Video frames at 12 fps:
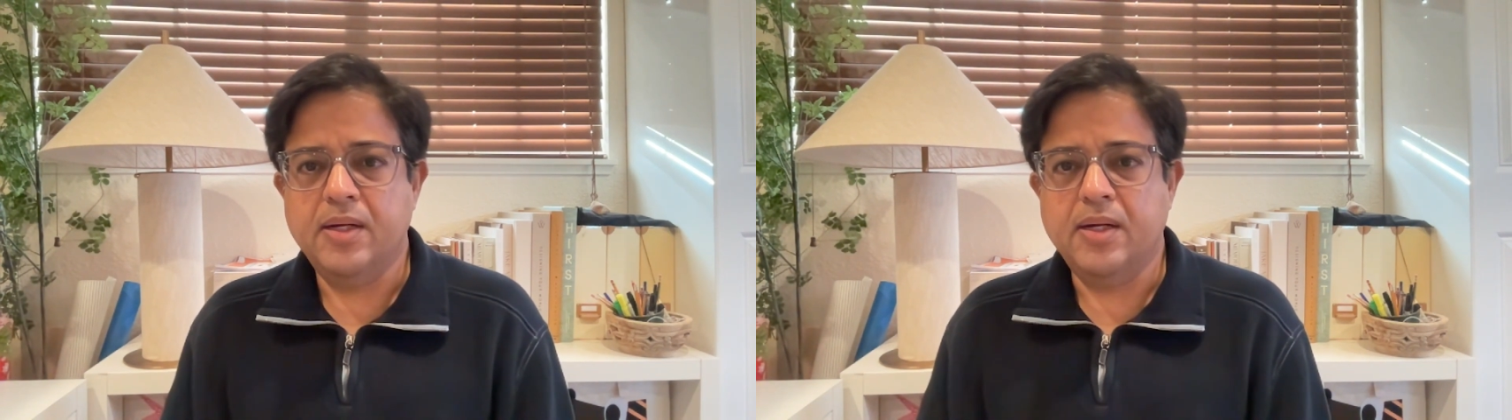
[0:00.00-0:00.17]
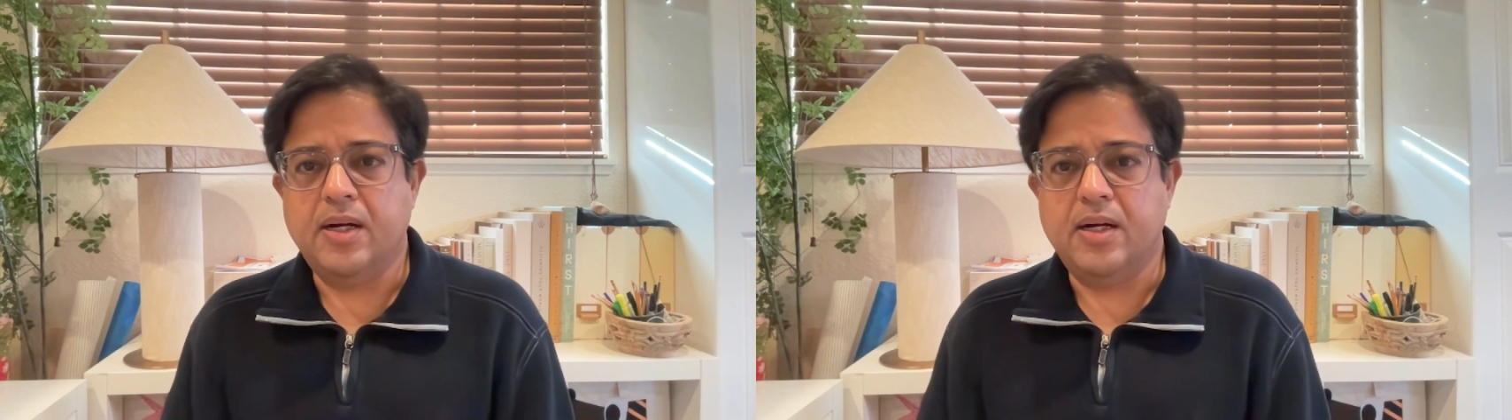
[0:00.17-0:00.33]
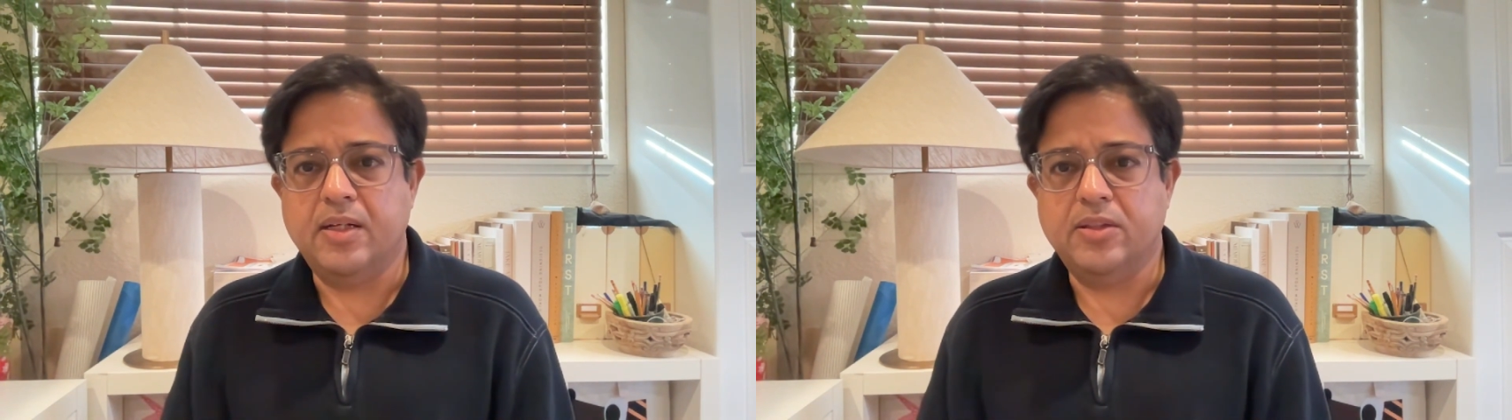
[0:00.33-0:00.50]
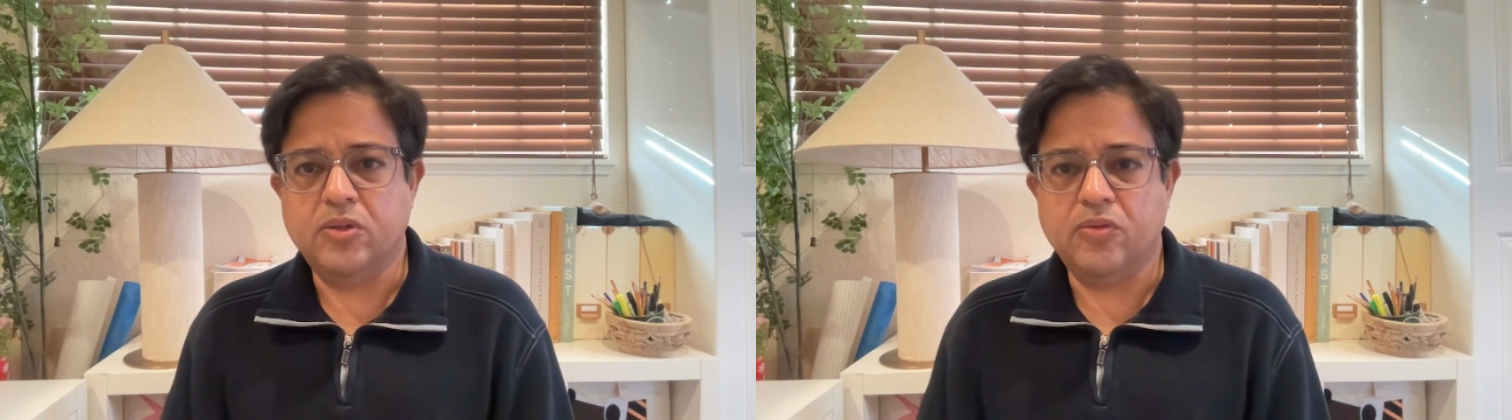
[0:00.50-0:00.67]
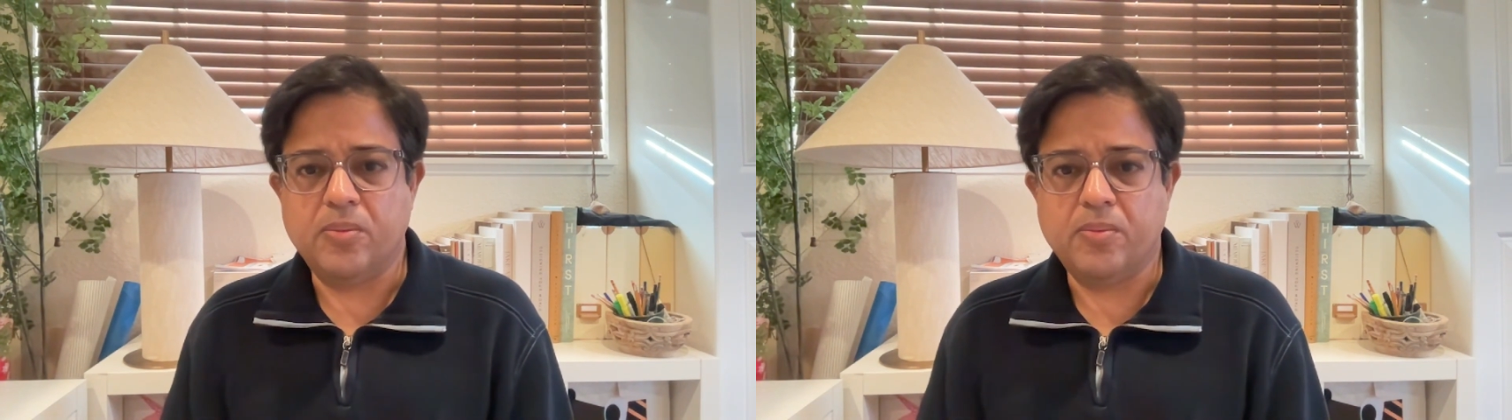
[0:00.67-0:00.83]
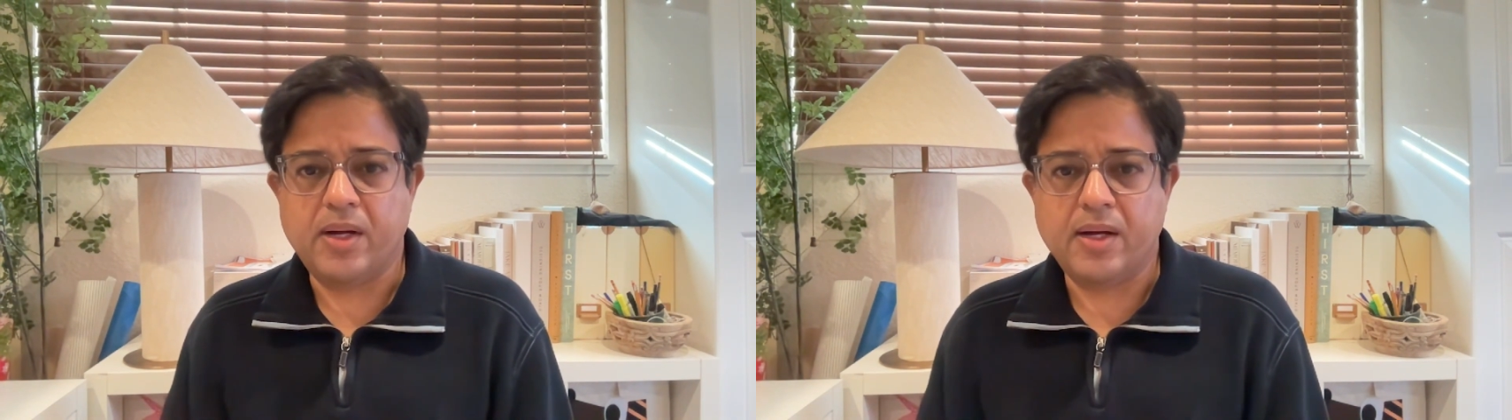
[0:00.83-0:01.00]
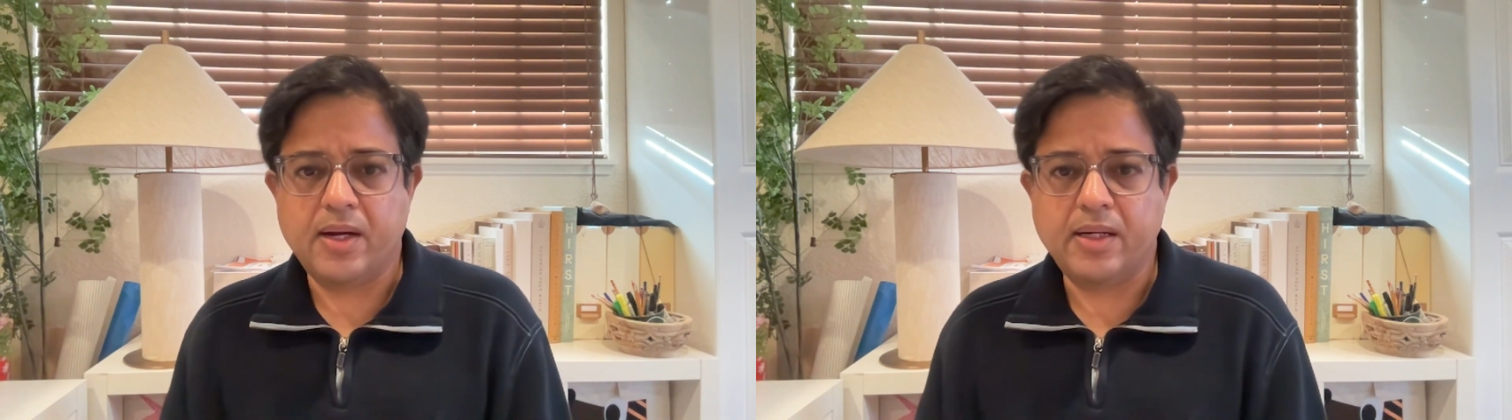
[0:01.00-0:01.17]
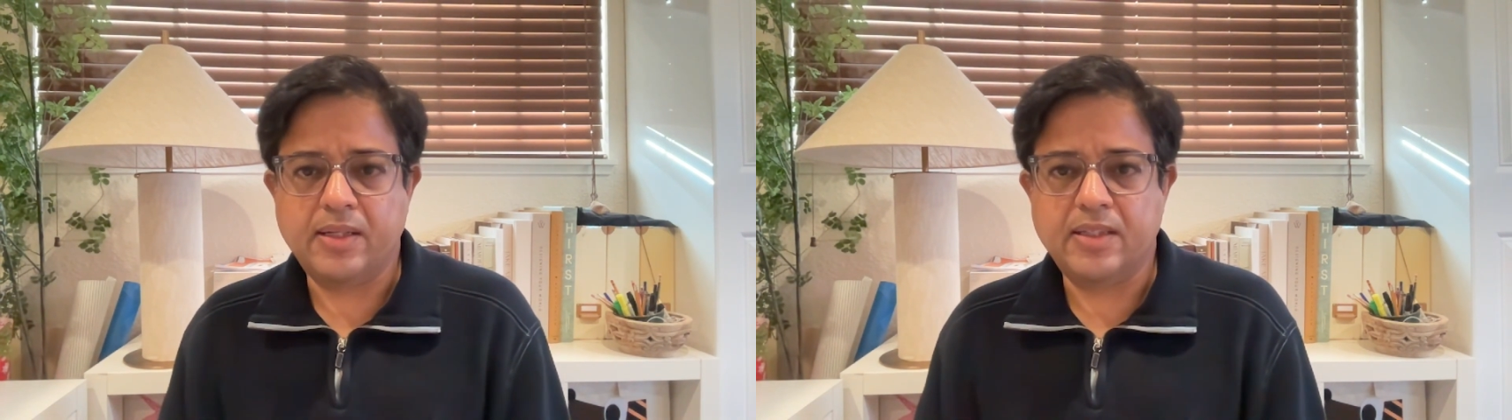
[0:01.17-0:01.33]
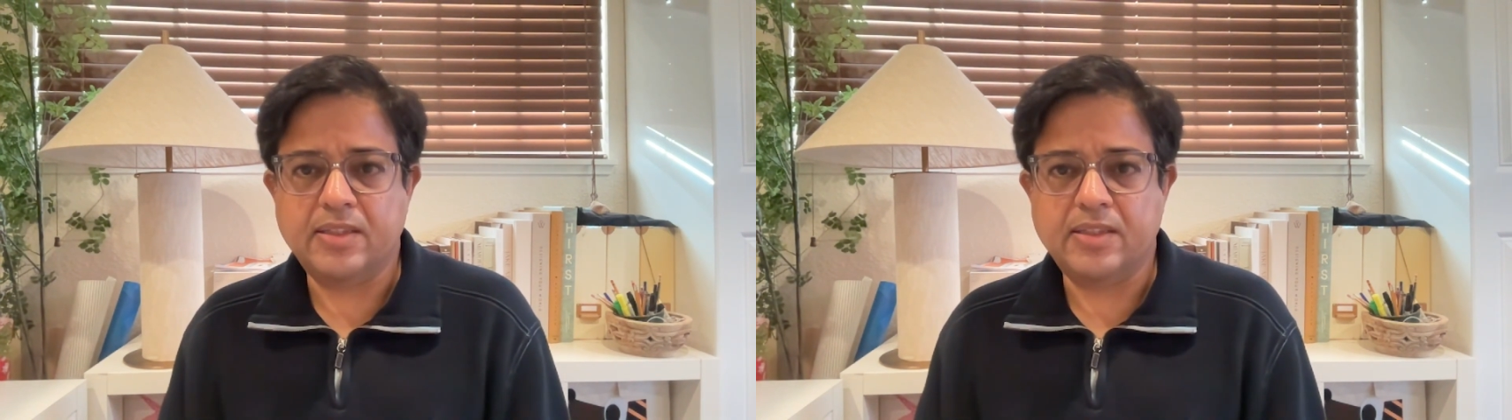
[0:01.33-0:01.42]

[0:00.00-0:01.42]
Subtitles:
And so from an IT